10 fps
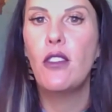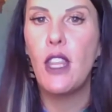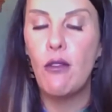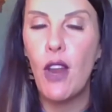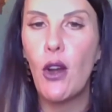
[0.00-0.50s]

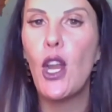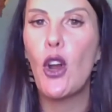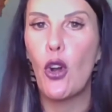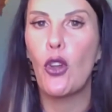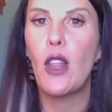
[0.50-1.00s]
the very
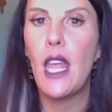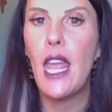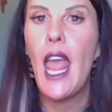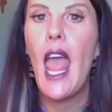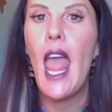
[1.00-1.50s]

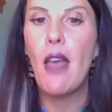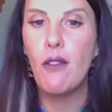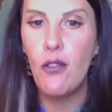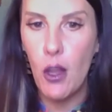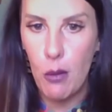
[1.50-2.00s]
early
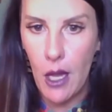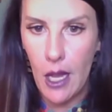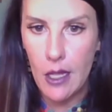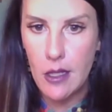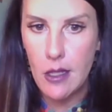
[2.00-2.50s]

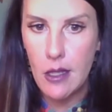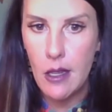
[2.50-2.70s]
amphibians.